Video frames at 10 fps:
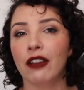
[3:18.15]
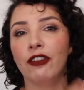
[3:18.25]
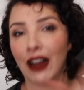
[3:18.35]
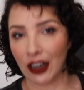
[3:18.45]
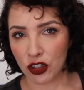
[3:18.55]

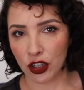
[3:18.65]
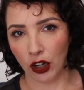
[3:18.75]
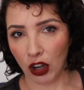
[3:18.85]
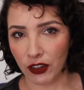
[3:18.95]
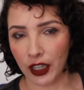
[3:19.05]
function
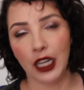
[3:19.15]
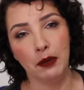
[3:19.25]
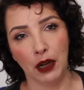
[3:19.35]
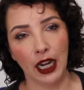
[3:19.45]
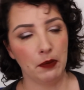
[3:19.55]
of it, in
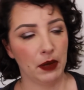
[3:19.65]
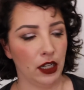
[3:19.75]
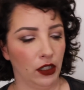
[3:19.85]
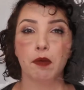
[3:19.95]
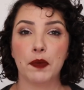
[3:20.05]
my opinion.